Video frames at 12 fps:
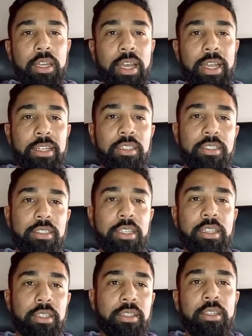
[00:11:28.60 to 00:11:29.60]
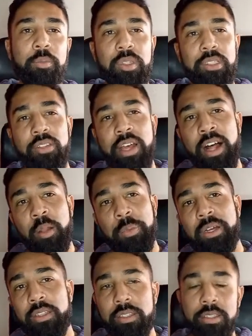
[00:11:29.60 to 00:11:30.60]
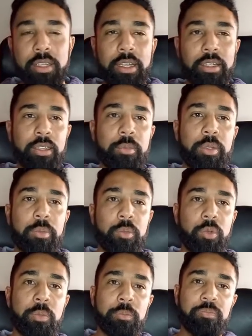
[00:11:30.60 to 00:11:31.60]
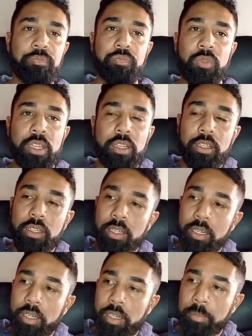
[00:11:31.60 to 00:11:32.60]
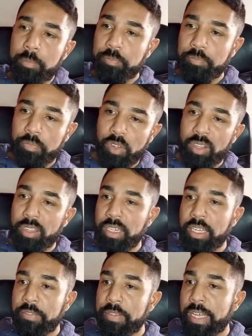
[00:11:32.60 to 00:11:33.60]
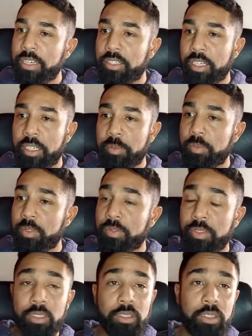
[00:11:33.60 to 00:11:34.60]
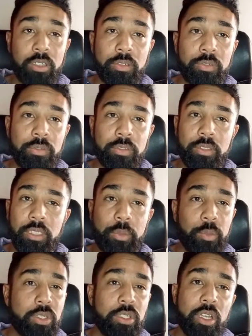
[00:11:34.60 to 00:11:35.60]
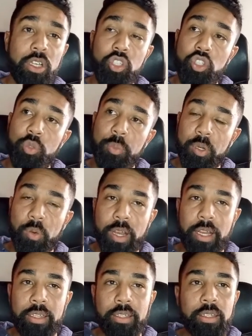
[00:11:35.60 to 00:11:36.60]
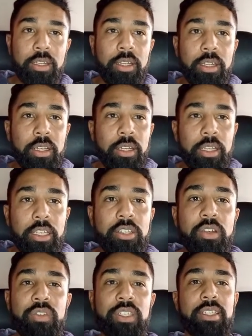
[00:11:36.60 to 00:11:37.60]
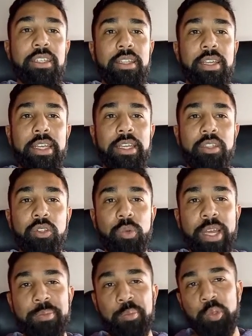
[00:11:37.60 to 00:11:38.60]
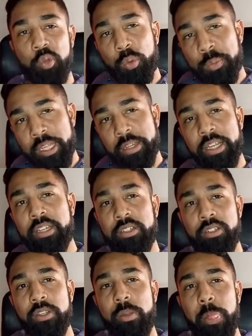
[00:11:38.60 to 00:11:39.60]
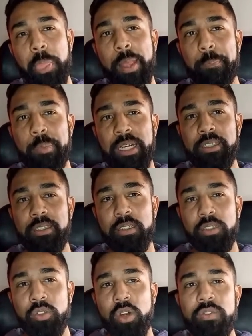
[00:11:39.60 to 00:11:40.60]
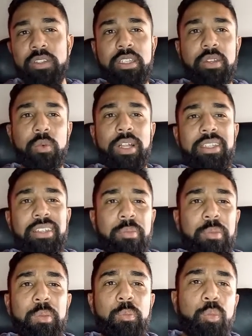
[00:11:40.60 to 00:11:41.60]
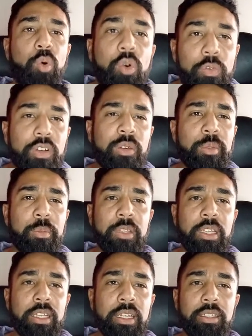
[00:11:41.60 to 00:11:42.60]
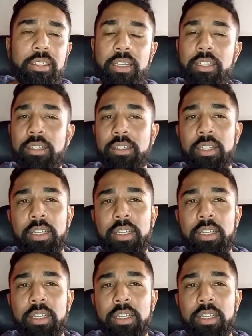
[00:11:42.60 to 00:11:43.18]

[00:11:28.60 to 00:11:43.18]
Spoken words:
and I just think the team needs to help out the striker a bit more. On the left, Dan James, first off, he was super quiet. He's obviously there to absorb that energy, but you obviously want something more from him than that, and